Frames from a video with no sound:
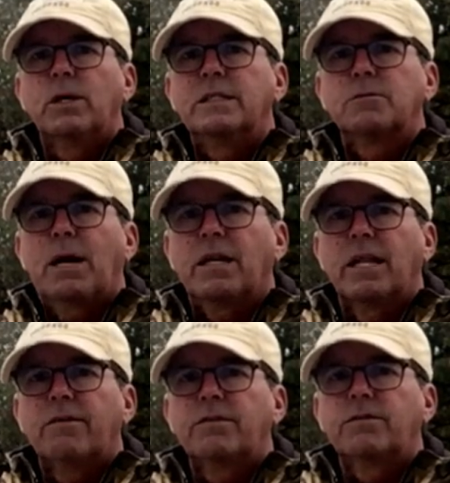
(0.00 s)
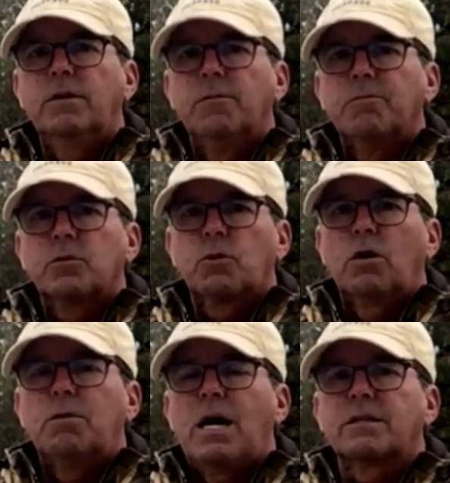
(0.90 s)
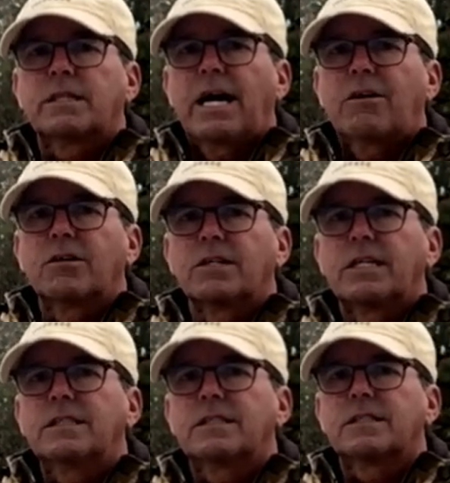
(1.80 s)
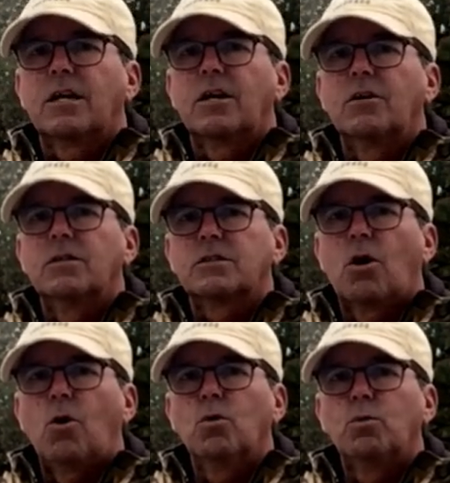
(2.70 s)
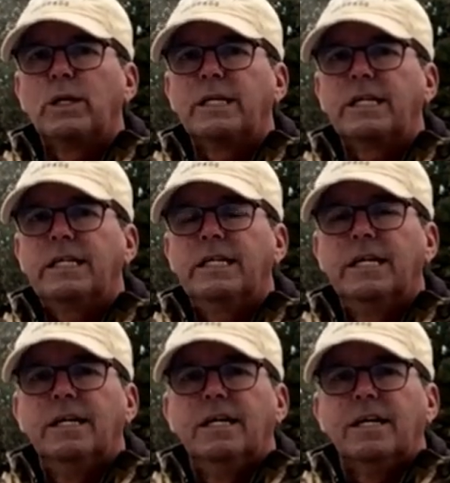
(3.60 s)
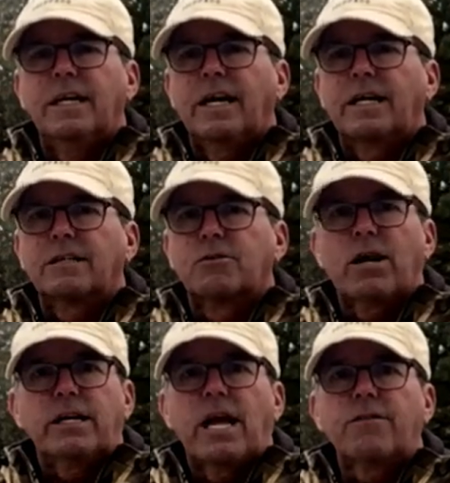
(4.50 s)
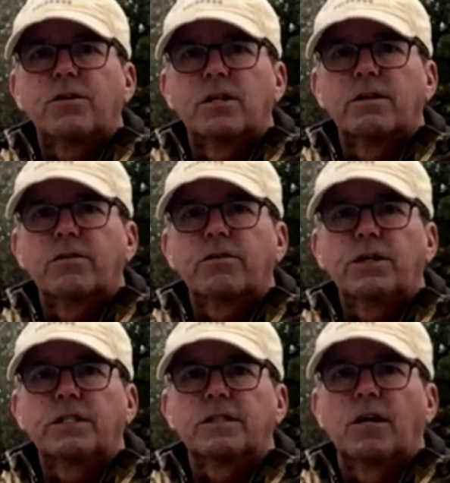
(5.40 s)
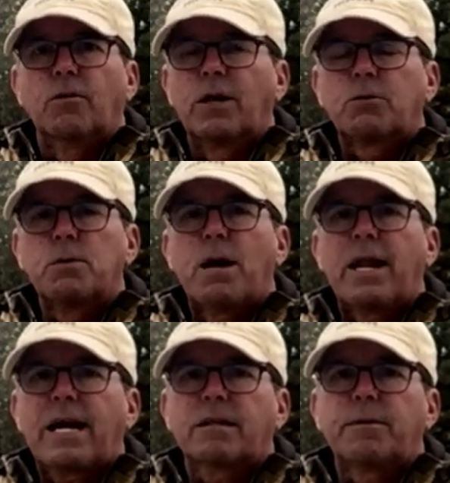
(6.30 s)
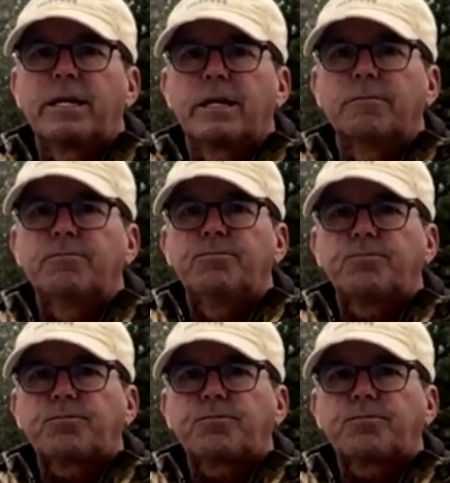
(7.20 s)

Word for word: Wind's about eleven, twelve miles an hour at least. So it's cold, windy, and great day for delivery fish though. We don't have to worry about acclimating them.